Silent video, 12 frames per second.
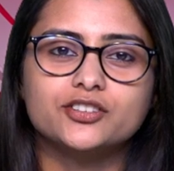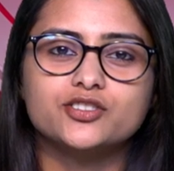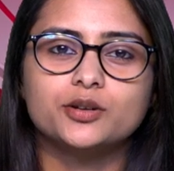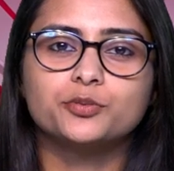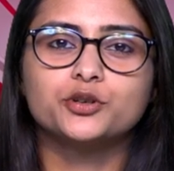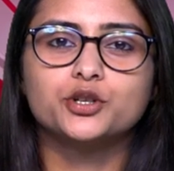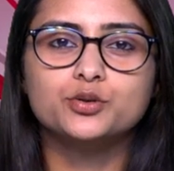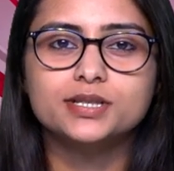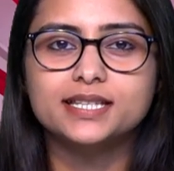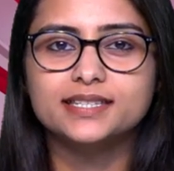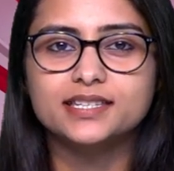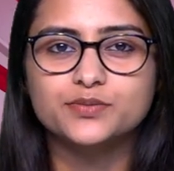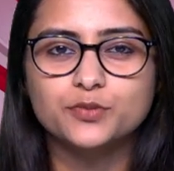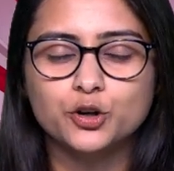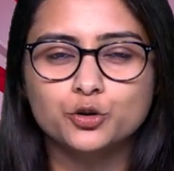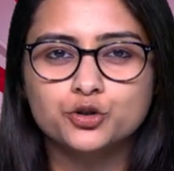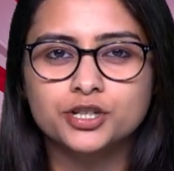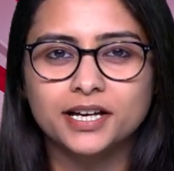HW News. This is
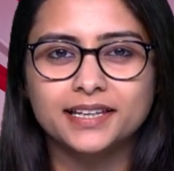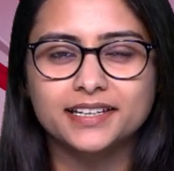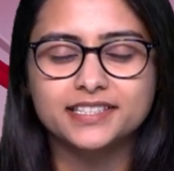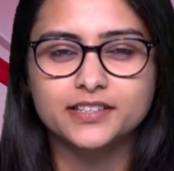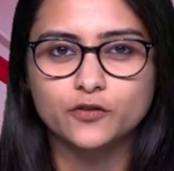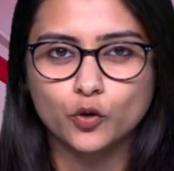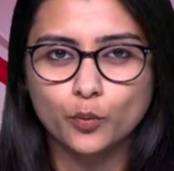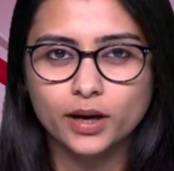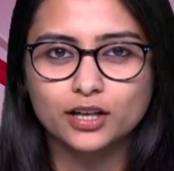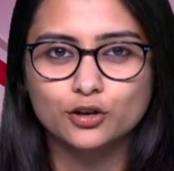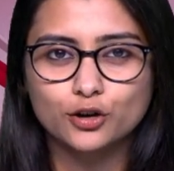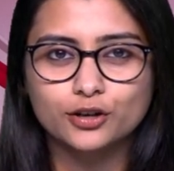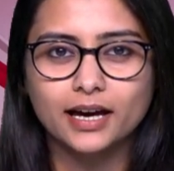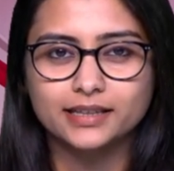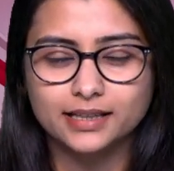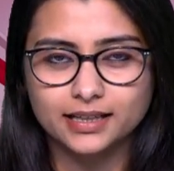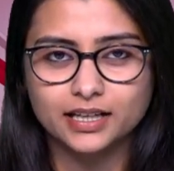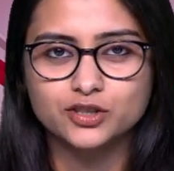me, Anusha. Let us have a quick look
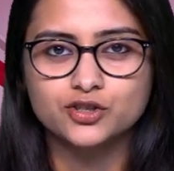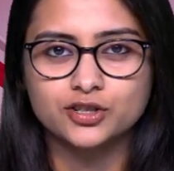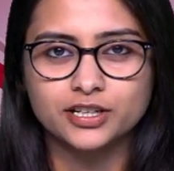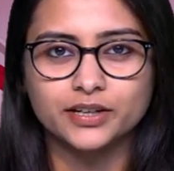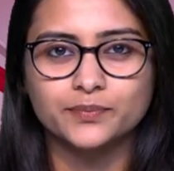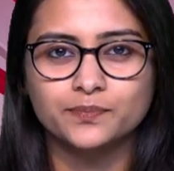at the headlines today.